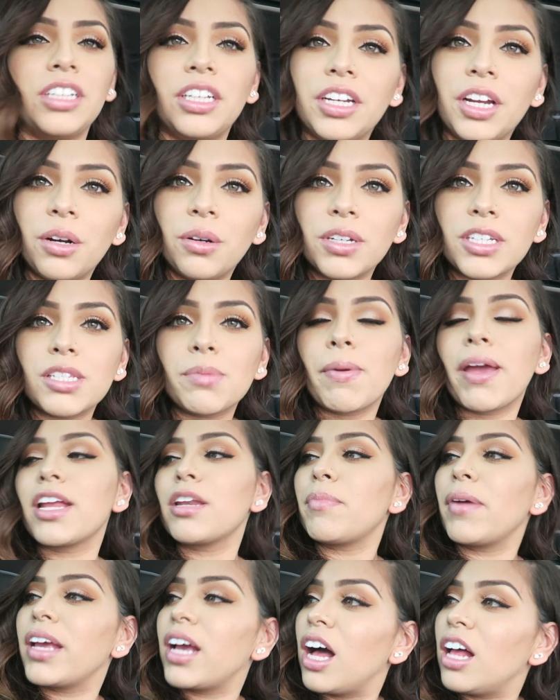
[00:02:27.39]
you know,
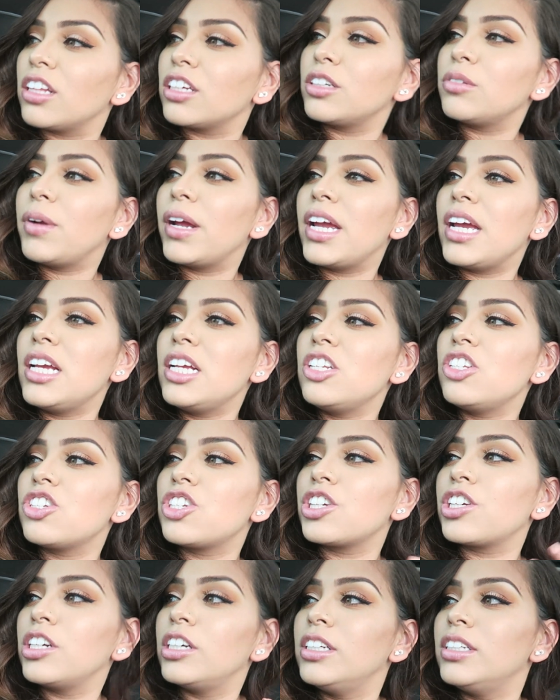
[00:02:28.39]
expand my color
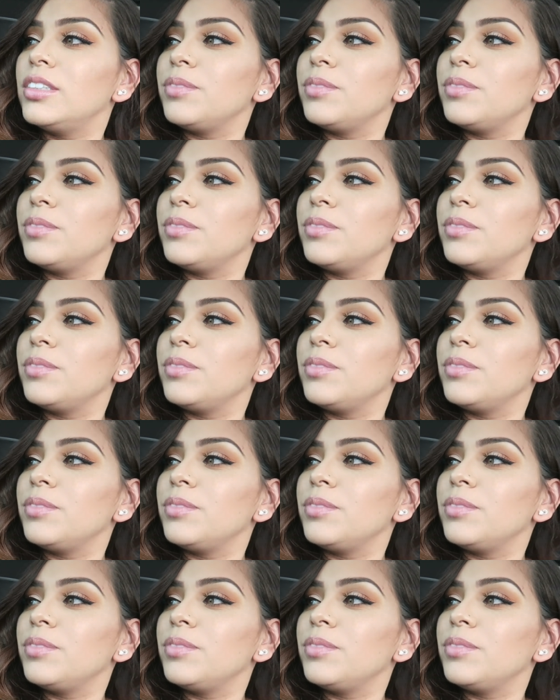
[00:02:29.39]
range,